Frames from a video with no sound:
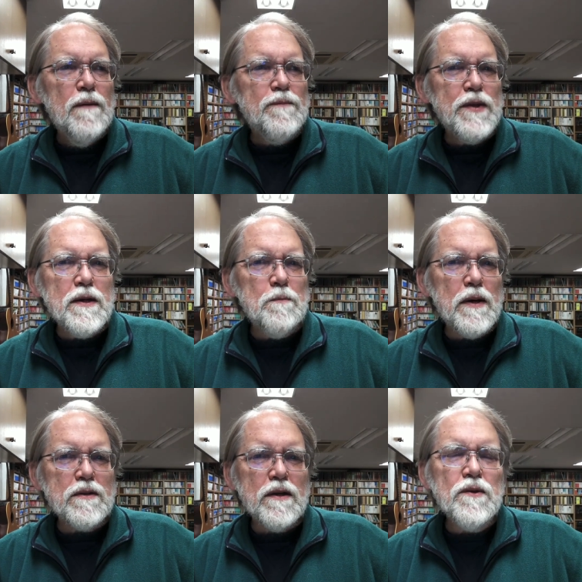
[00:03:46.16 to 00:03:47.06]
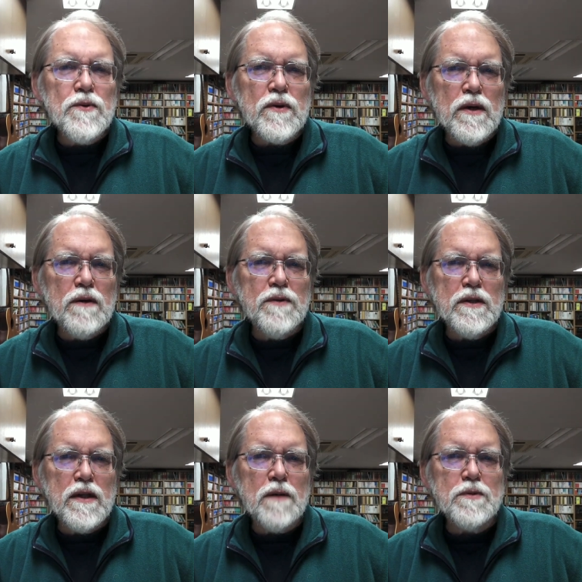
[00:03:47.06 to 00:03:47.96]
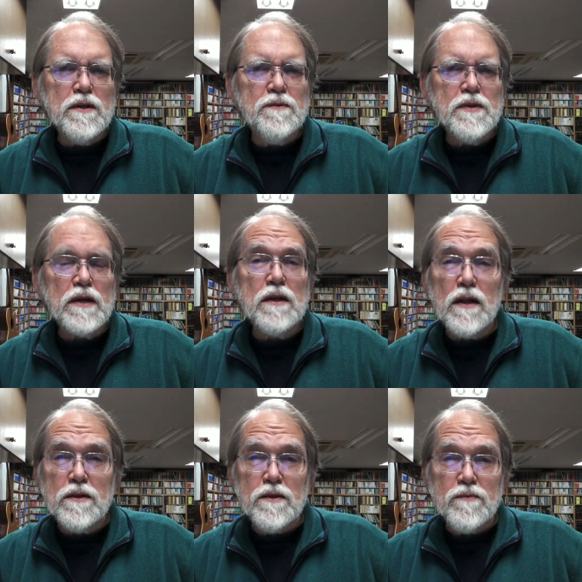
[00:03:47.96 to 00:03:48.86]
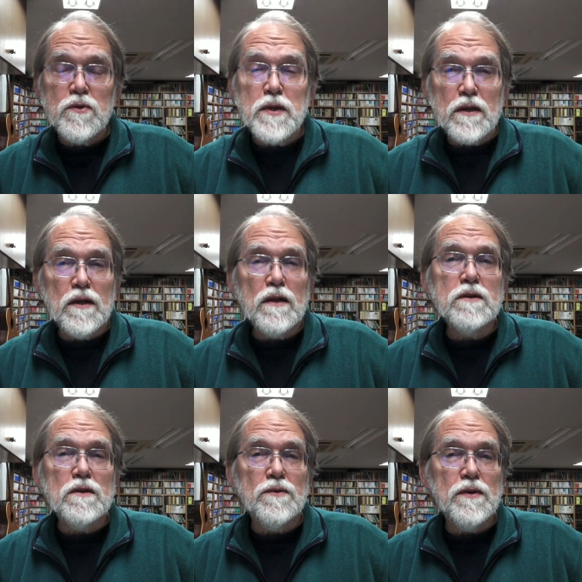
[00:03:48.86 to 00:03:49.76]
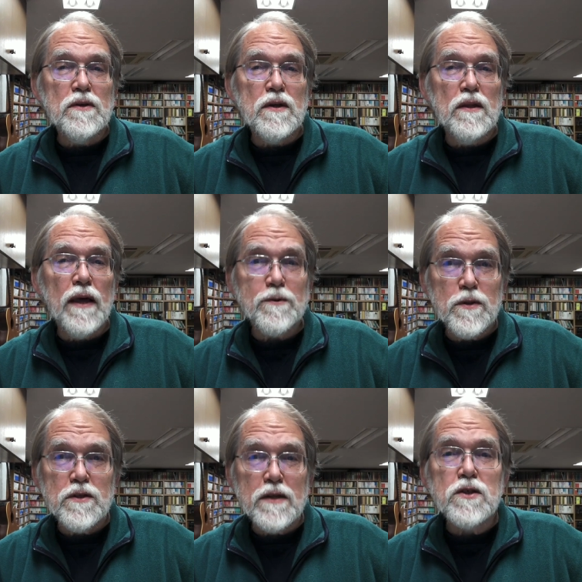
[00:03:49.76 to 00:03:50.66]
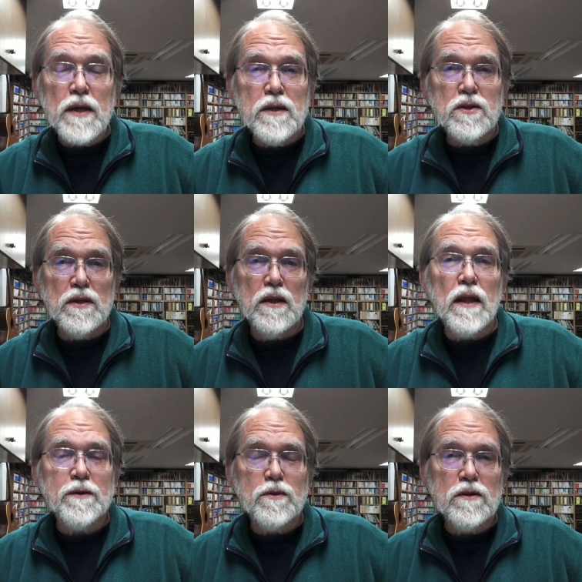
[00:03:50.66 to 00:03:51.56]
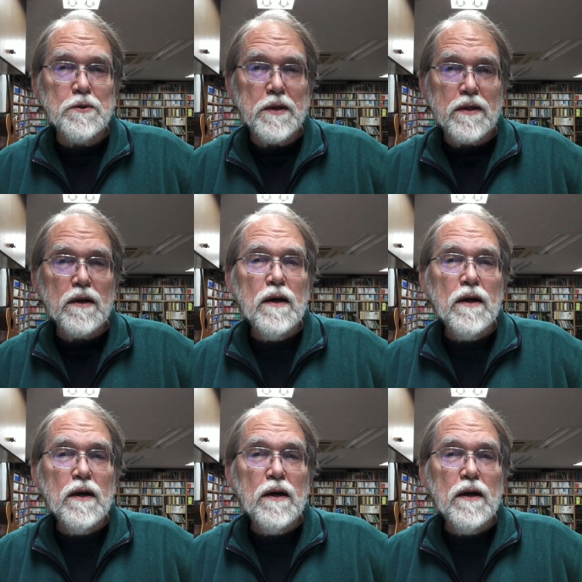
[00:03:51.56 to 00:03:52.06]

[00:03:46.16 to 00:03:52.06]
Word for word: think about the history of the adoption of technology, of new technologies into language education and language learning,